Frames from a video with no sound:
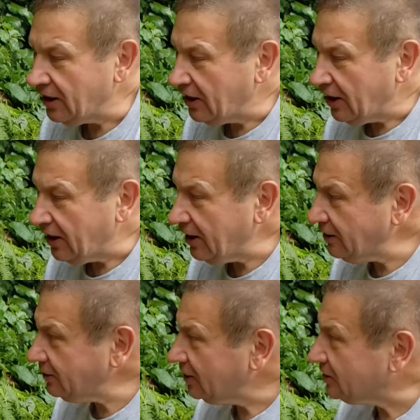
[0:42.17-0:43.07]
And
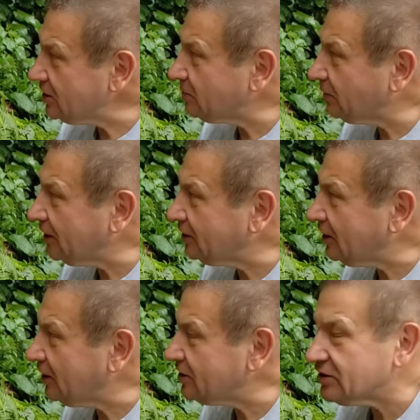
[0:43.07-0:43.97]
this plant
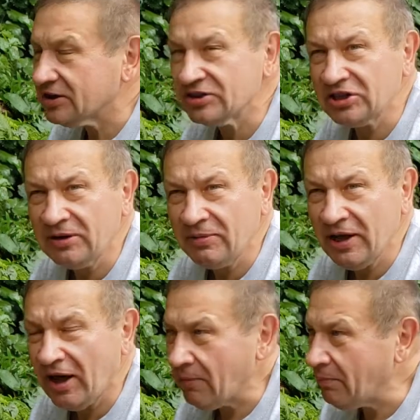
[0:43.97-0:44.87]
is extremely
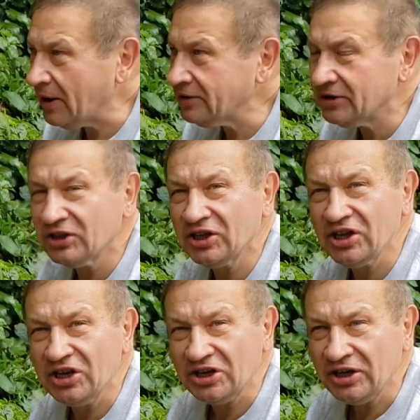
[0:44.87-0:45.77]
abundant
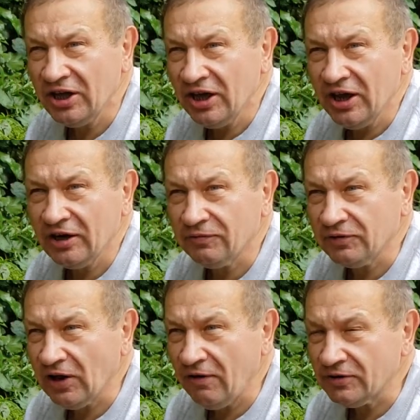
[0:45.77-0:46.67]
here and
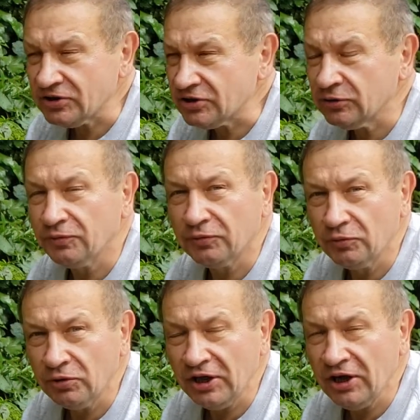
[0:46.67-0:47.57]
flowers in full
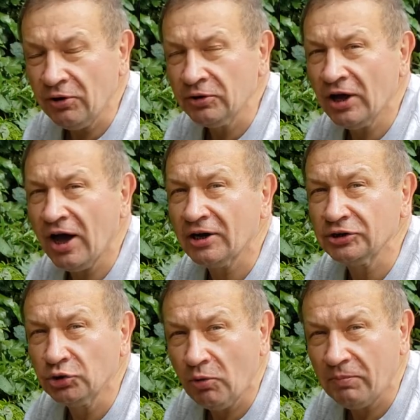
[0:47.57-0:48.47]
on
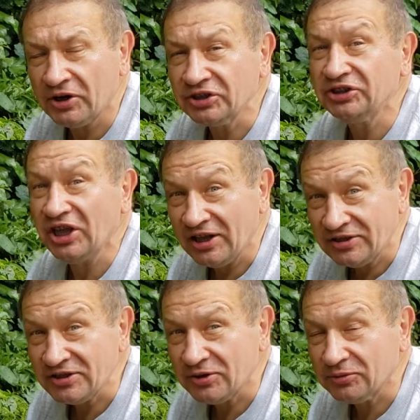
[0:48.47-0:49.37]
October 10th.
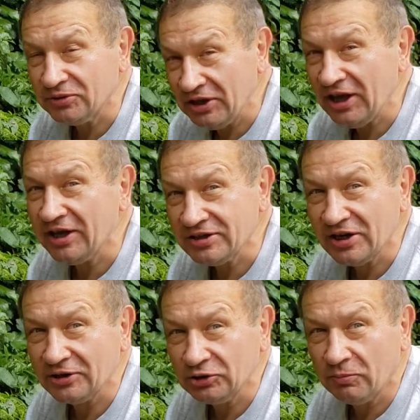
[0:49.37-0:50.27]
So today is
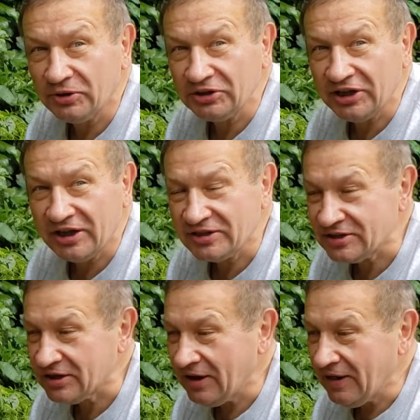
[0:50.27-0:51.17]
October 10th.
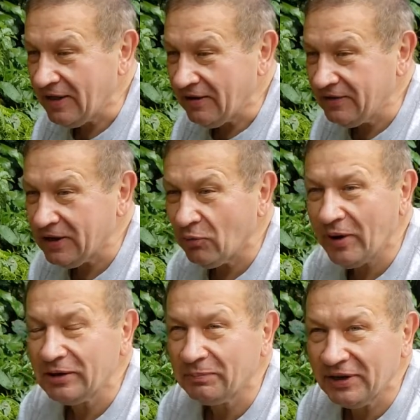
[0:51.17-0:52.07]
Very wet
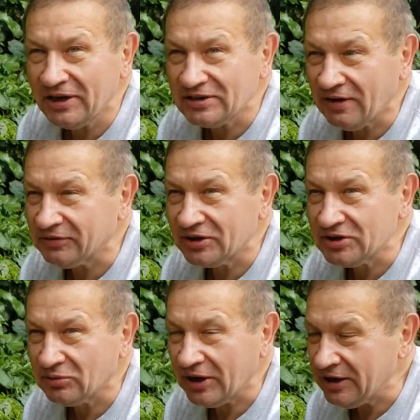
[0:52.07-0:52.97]
place after the
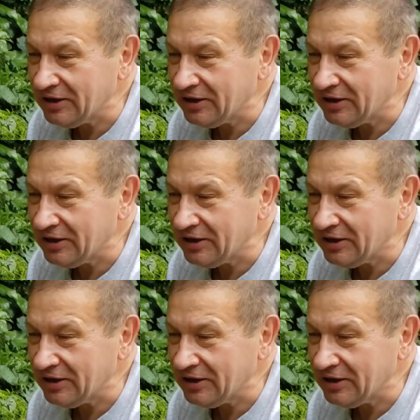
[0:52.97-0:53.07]
rain.